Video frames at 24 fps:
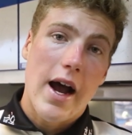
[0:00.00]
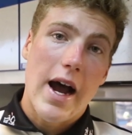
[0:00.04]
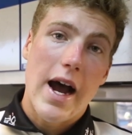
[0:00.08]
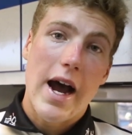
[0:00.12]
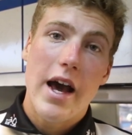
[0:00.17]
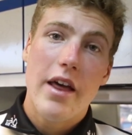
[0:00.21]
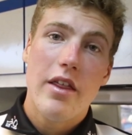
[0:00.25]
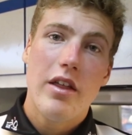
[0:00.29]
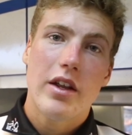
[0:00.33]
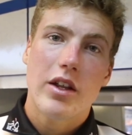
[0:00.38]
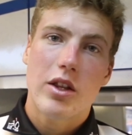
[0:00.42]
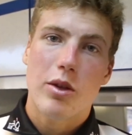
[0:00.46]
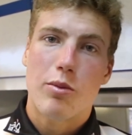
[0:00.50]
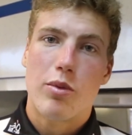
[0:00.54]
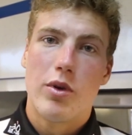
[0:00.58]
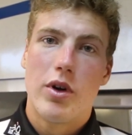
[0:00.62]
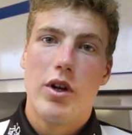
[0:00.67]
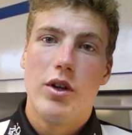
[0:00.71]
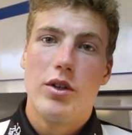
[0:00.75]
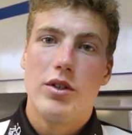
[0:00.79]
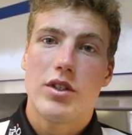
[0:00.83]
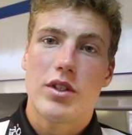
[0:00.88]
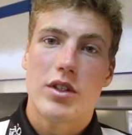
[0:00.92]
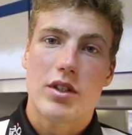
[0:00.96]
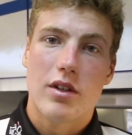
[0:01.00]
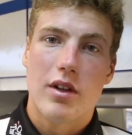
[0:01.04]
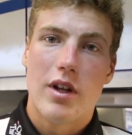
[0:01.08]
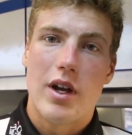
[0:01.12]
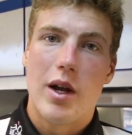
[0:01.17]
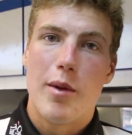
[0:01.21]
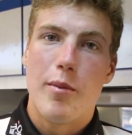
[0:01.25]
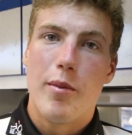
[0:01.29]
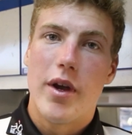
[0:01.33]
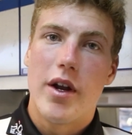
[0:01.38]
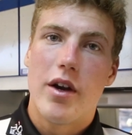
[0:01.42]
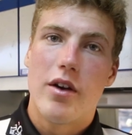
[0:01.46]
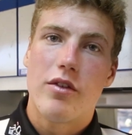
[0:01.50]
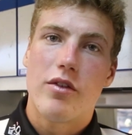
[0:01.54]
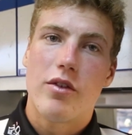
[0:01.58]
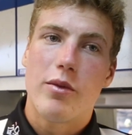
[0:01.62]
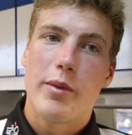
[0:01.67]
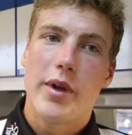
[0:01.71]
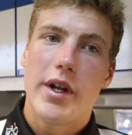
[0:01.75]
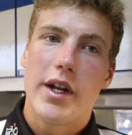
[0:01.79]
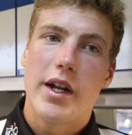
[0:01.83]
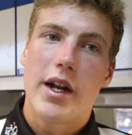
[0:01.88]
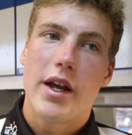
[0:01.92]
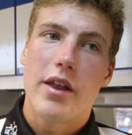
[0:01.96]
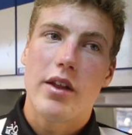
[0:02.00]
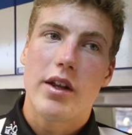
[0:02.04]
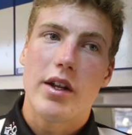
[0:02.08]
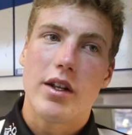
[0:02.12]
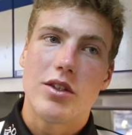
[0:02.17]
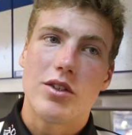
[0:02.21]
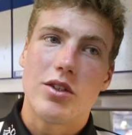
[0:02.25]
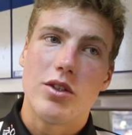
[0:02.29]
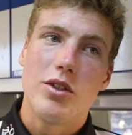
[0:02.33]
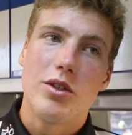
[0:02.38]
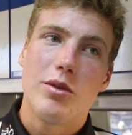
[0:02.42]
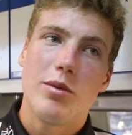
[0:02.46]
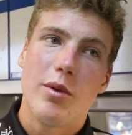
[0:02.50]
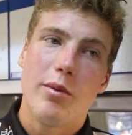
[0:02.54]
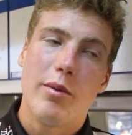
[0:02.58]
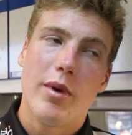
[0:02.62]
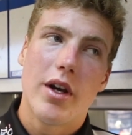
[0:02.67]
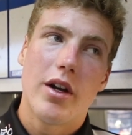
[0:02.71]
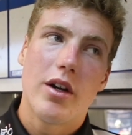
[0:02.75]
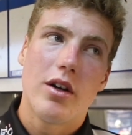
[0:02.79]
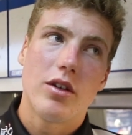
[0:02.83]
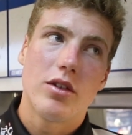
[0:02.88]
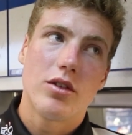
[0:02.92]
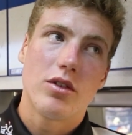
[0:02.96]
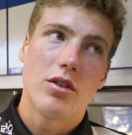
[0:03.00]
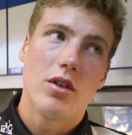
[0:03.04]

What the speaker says: I think the pros is a lot better for me, and I think it suits me better.